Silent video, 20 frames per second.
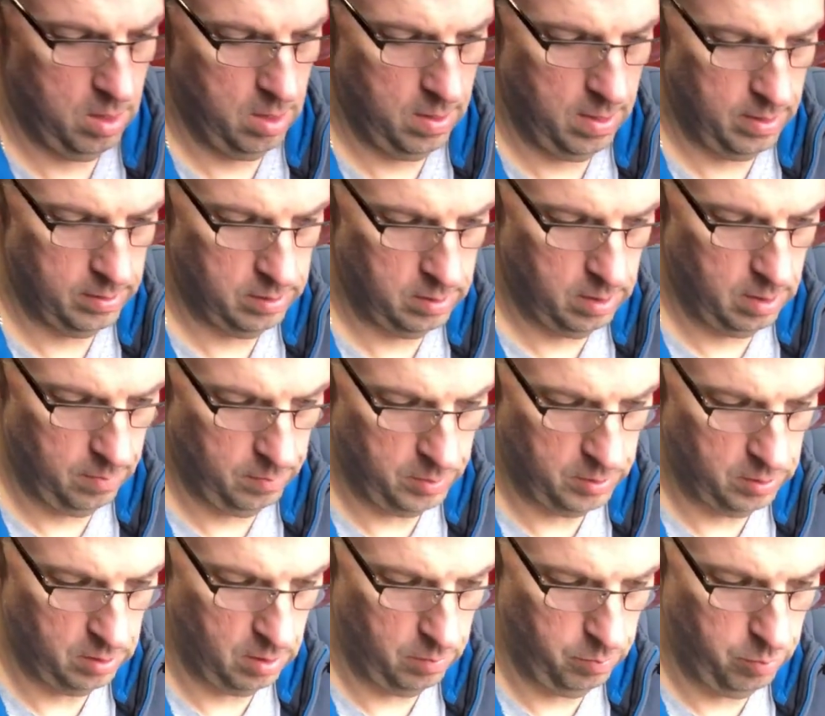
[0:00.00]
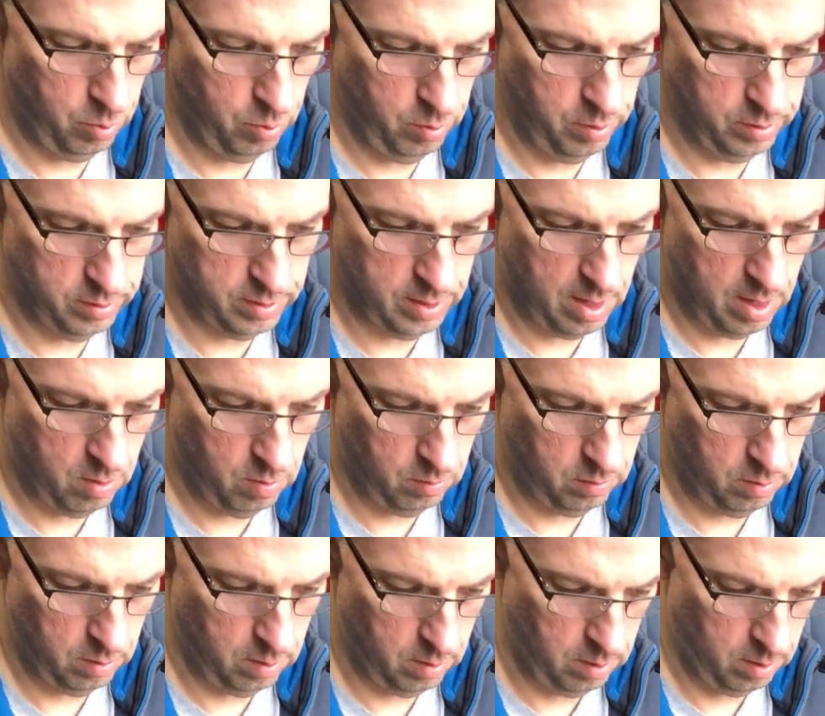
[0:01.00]
That's it. I'm just going to pull this
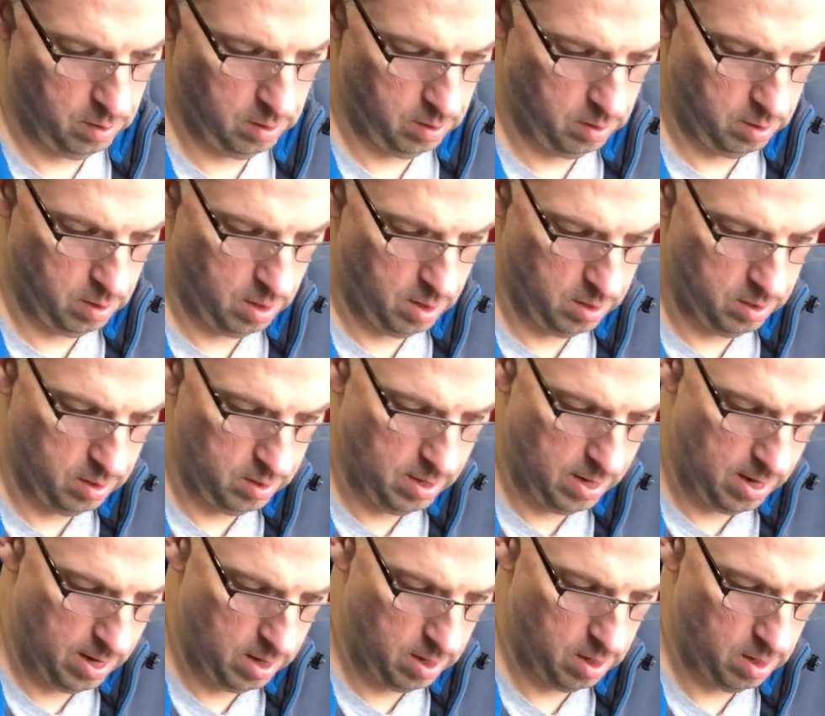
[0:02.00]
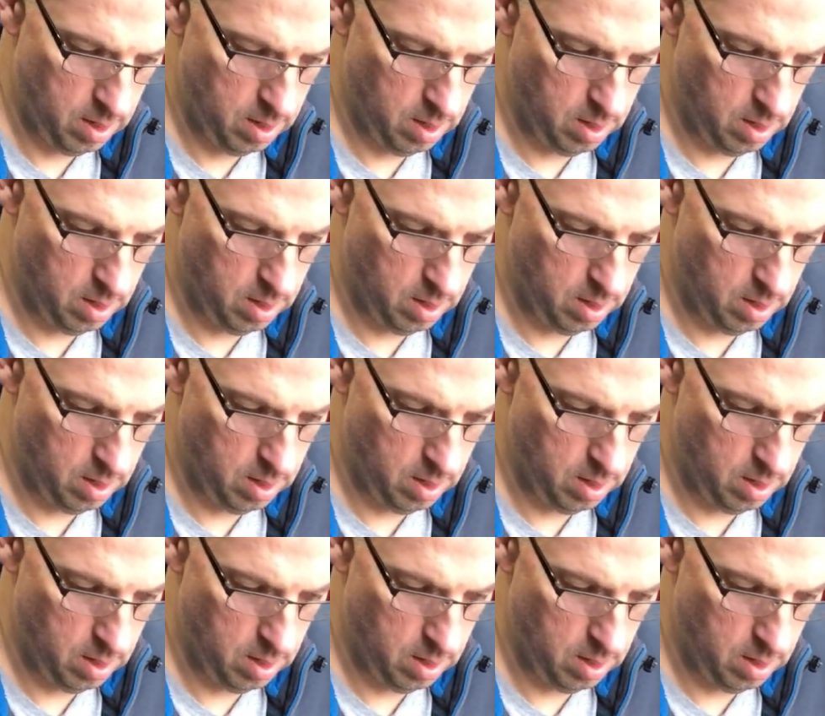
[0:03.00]
out, tighten the knot.